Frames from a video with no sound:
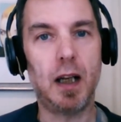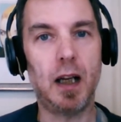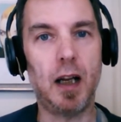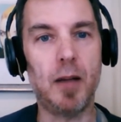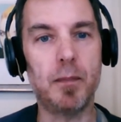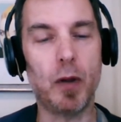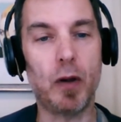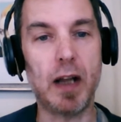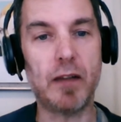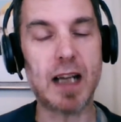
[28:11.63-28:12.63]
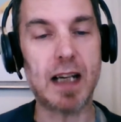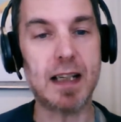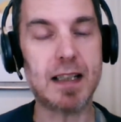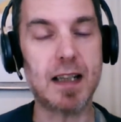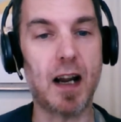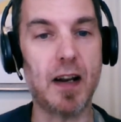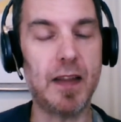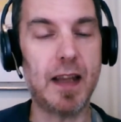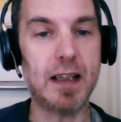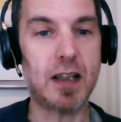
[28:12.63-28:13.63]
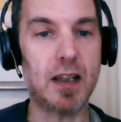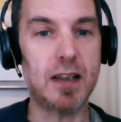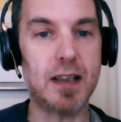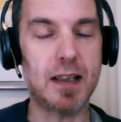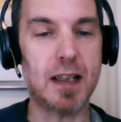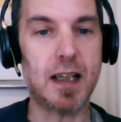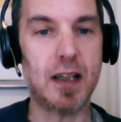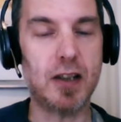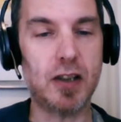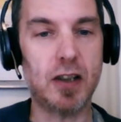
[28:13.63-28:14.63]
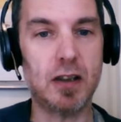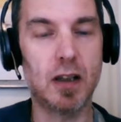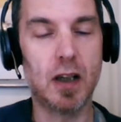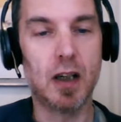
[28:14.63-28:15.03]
Afghanistan and then turns its attention